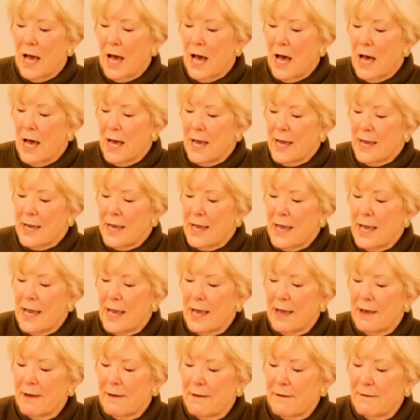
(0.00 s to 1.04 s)
I
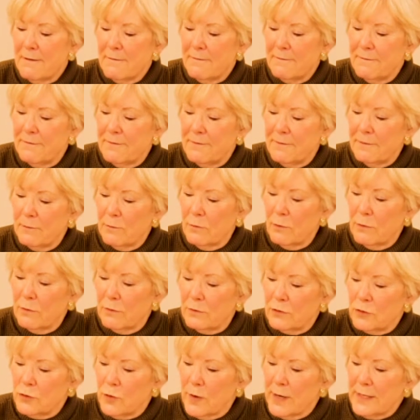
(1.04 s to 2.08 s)
have
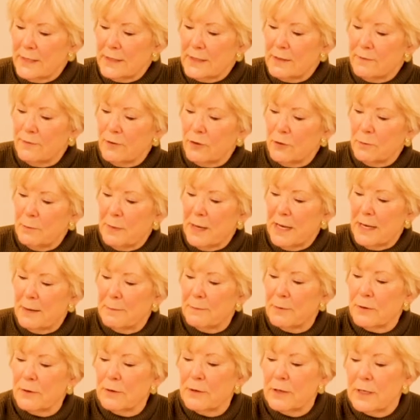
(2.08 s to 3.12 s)
transfer
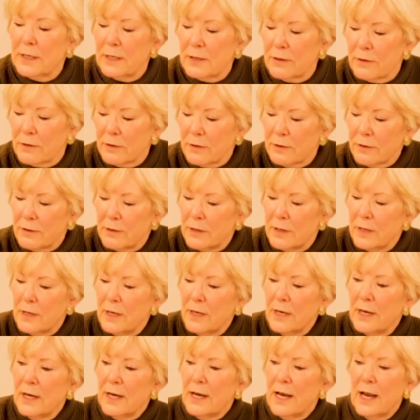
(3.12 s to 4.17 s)
paper here,
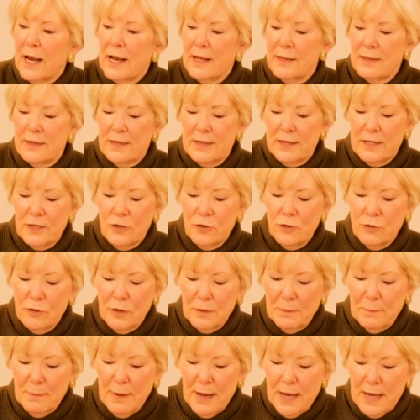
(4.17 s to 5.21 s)
and you
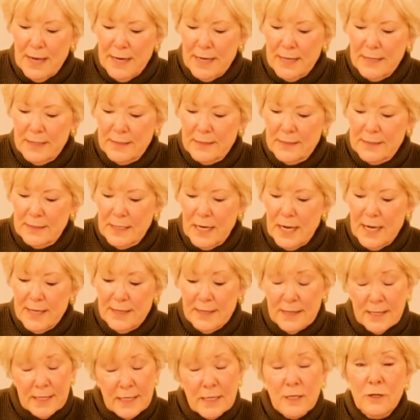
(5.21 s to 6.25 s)
can buy it. I
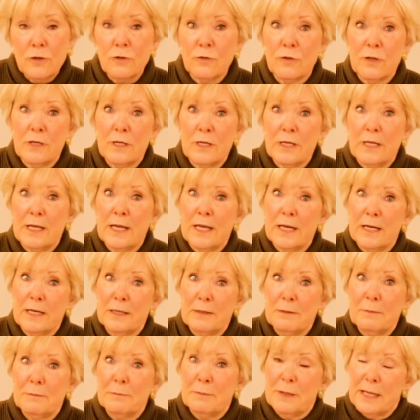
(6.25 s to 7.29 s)
think you can get
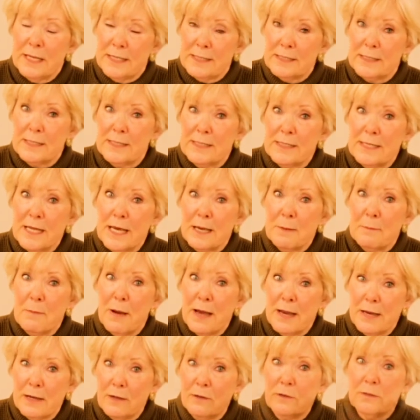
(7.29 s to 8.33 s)
it places like
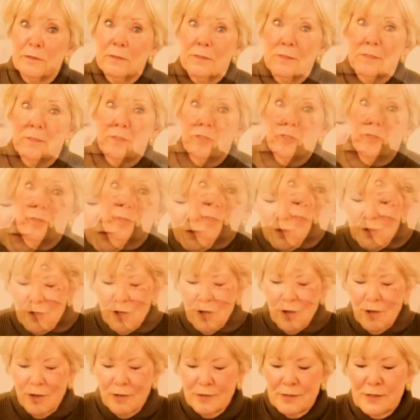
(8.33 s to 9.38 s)
Michael's. You can
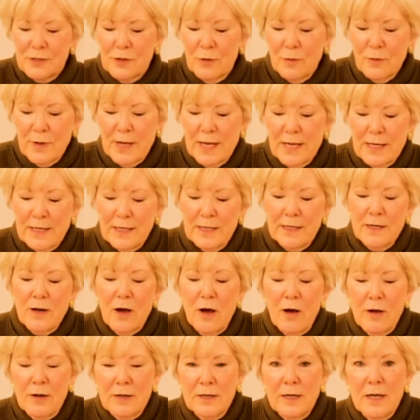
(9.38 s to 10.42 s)
also get it
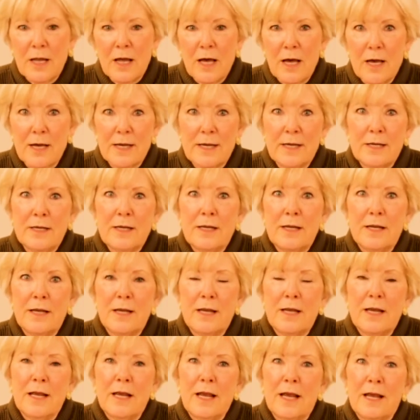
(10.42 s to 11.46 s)
online
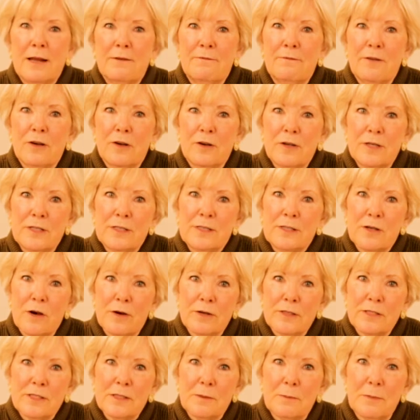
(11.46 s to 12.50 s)
at various
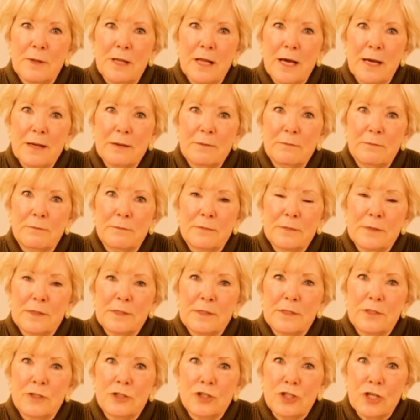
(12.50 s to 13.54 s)
art supply
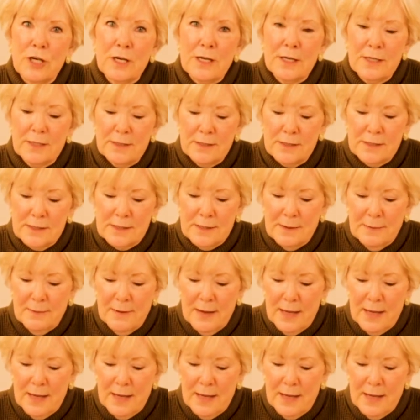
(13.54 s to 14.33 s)
chains.